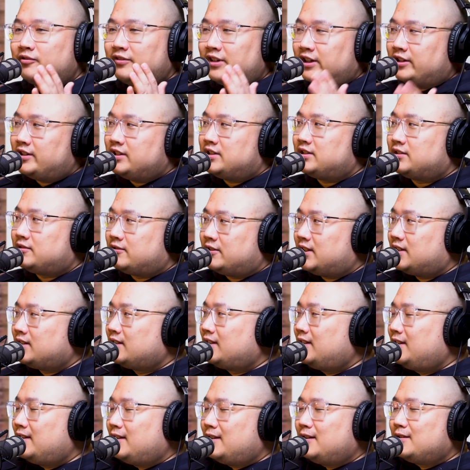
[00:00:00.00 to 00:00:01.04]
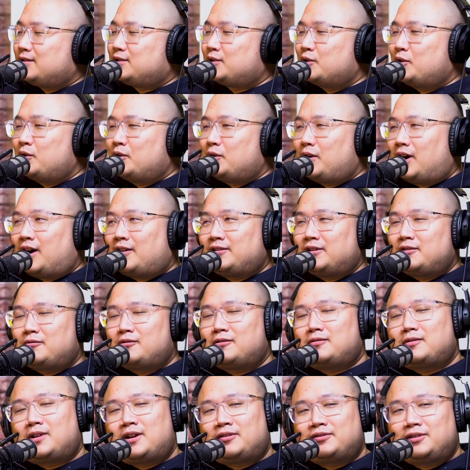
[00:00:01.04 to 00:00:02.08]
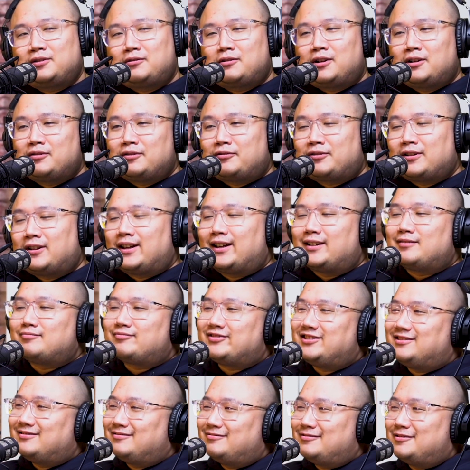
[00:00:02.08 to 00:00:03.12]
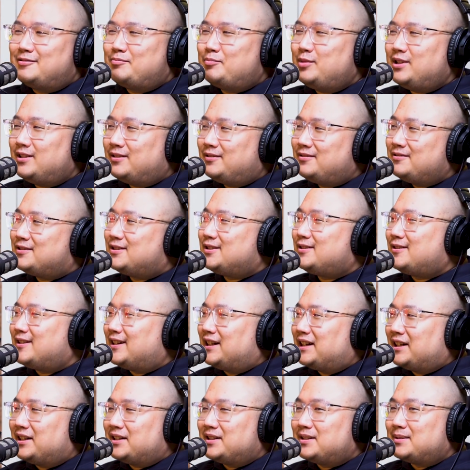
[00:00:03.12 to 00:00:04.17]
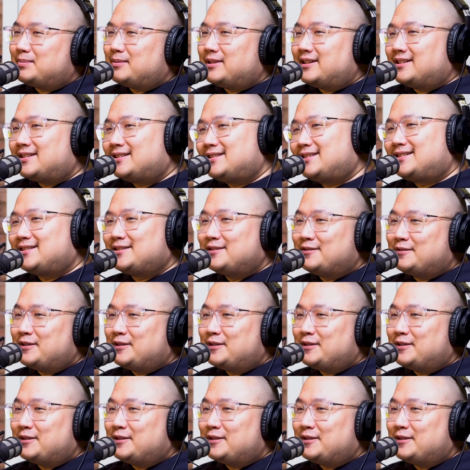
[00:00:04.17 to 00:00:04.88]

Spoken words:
very strict. So after a while, we felt like a bit too strict this place. So